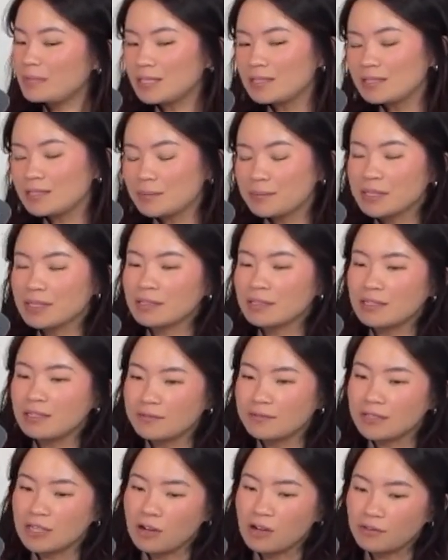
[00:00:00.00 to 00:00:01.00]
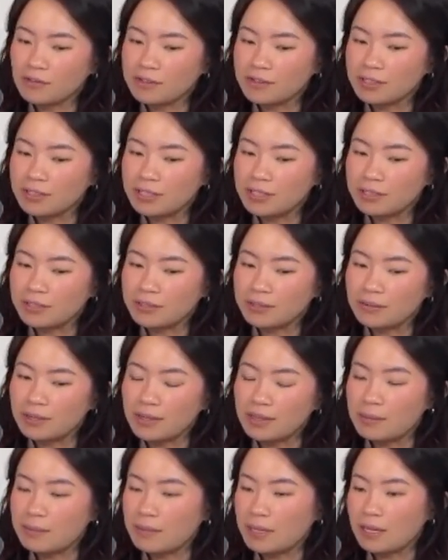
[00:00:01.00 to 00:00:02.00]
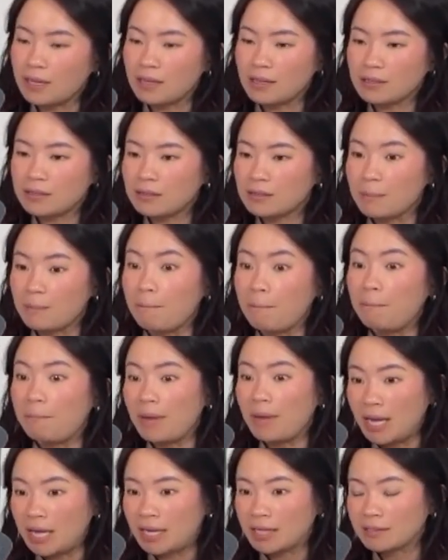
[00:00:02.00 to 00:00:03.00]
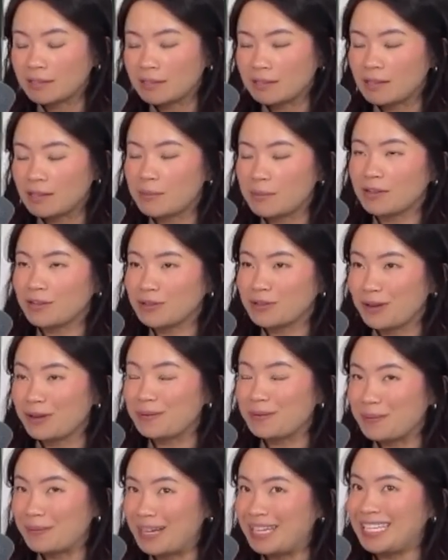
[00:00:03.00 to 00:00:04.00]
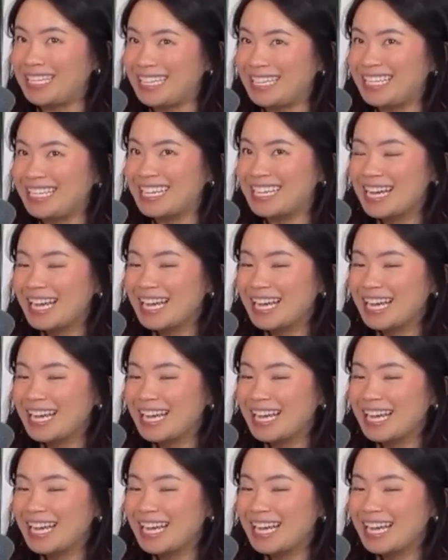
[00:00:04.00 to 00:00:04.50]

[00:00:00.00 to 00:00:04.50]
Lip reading: something a lot of photographers do, and they make bank. Like they make a lot of money.